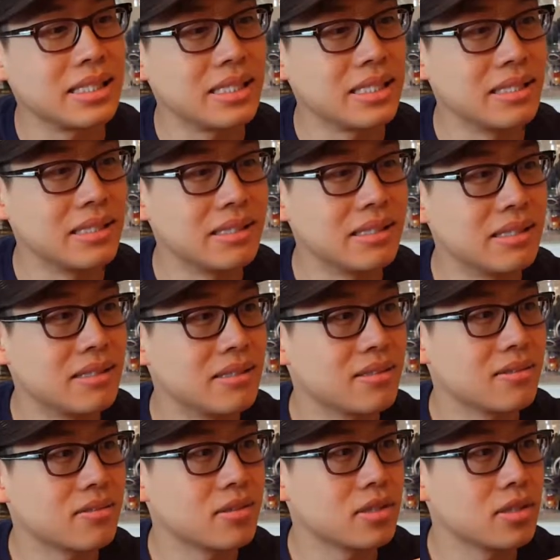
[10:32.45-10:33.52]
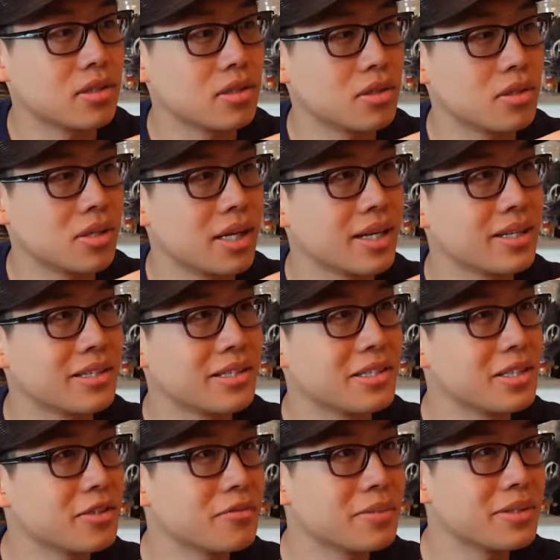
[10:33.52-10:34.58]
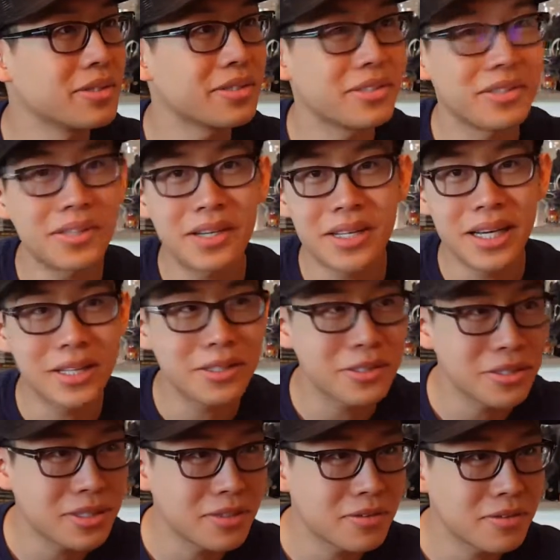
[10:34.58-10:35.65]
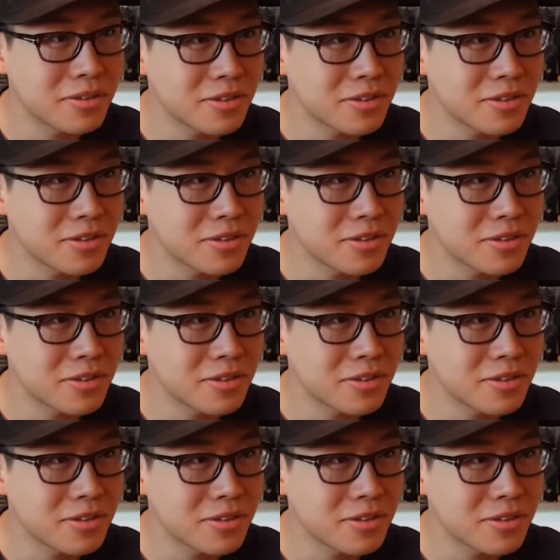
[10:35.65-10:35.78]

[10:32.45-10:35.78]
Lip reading: You know, for those who like achievements and all that stuff,